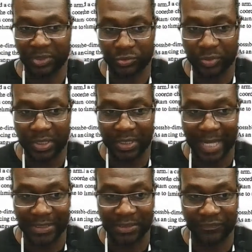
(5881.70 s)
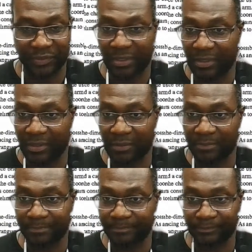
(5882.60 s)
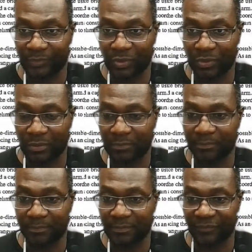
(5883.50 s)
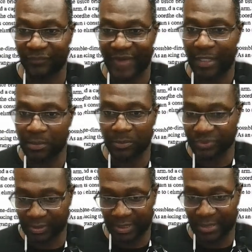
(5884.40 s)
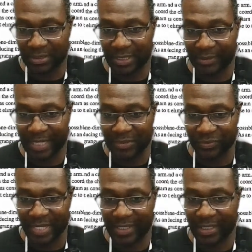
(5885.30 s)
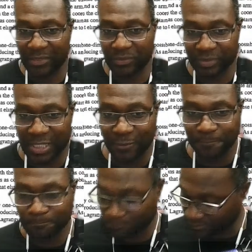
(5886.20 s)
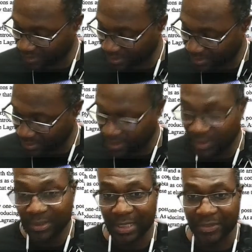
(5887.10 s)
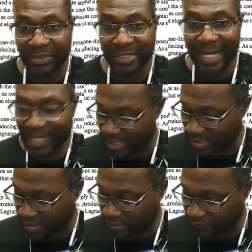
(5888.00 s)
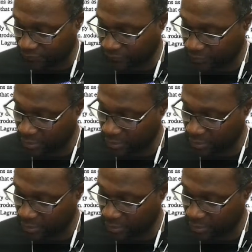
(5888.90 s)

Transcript: can be treated as if they're, variables and things like that. So that cancels out. And then I have